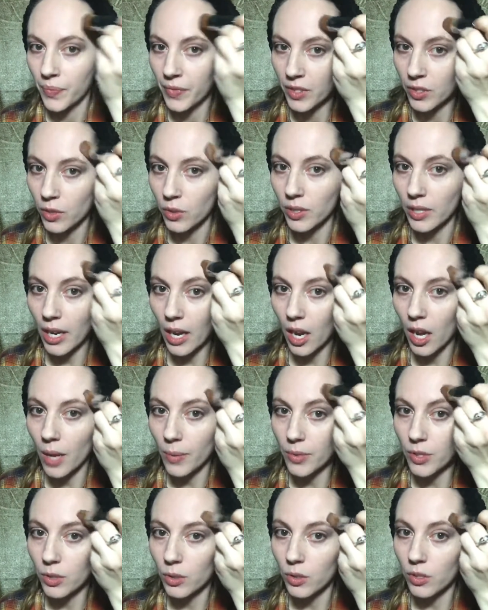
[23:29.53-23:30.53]
So it's got
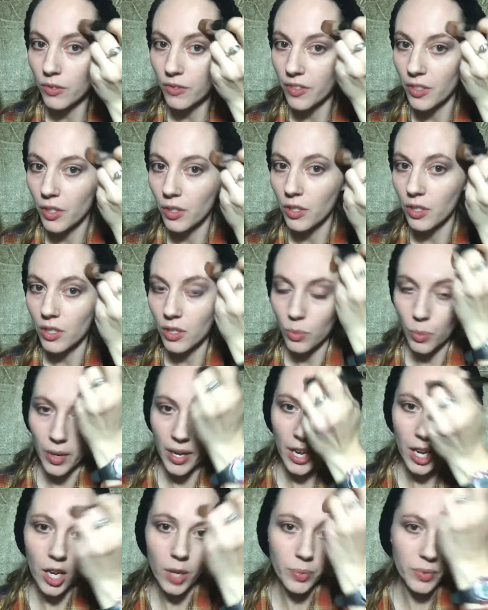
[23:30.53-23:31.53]
optical diffusers, what
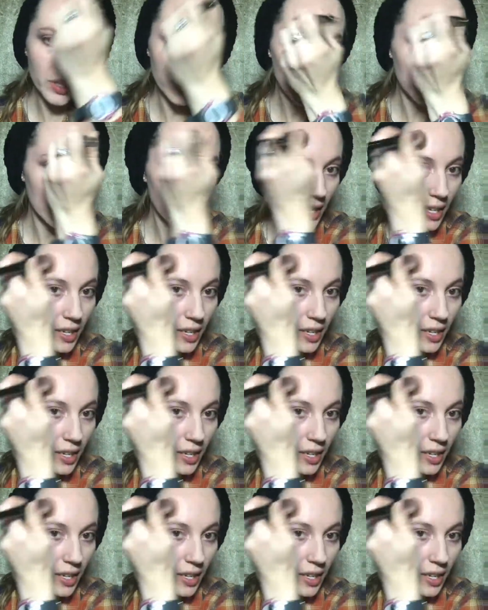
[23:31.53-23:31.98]
helps us